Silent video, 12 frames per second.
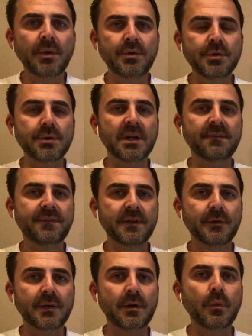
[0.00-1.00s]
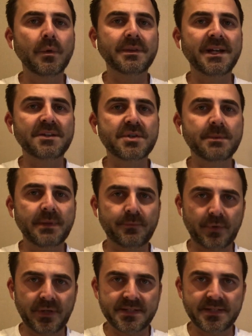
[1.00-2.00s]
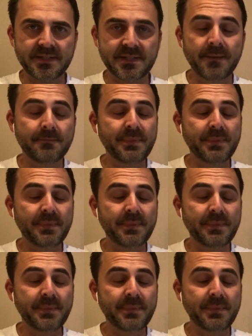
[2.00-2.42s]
you got to figure out what that shipping price is,